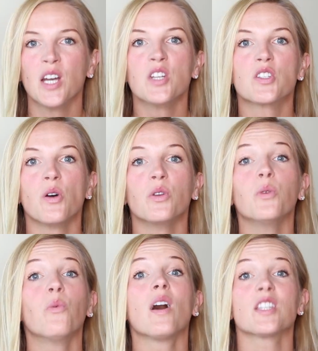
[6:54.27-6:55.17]
So you
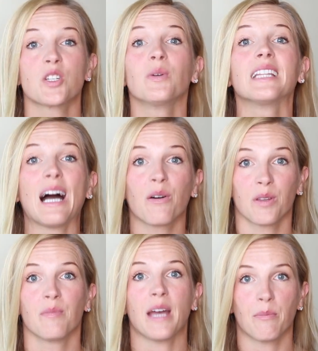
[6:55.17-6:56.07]
want to allow
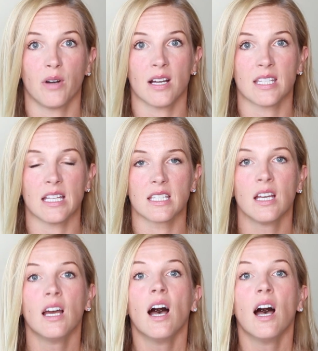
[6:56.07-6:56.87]
them that process.